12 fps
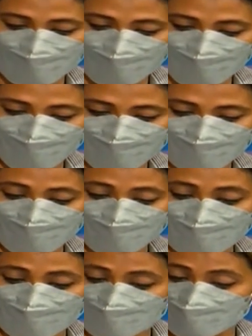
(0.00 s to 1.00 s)
of
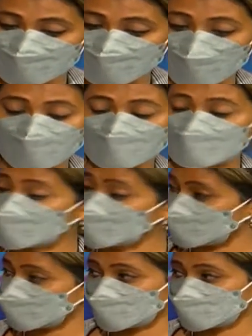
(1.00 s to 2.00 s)
facing
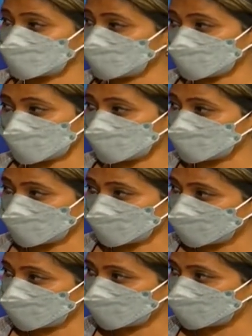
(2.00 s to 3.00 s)
competitors the world over?
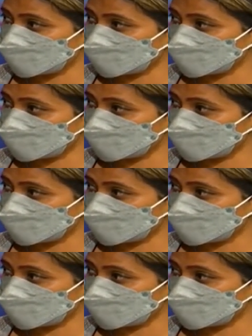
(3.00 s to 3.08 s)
